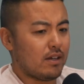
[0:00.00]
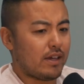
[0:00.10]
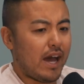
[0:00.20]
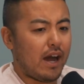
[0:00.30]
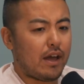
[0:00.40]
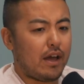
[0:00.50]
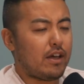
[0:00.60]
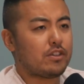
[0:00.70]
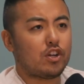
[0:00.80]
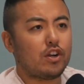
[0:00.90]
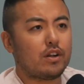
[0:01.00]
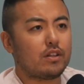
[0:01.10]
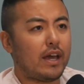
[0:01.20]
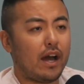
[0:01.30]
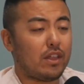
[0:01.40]
yeah,
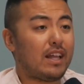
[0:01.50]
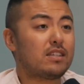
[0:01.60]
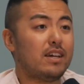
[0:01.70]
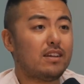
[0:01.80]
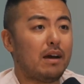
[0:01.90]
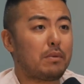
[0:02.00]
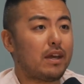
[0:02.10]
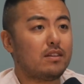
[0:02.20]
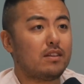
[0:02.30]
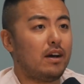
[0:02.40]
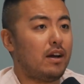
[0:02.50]
I think that's it. I mean,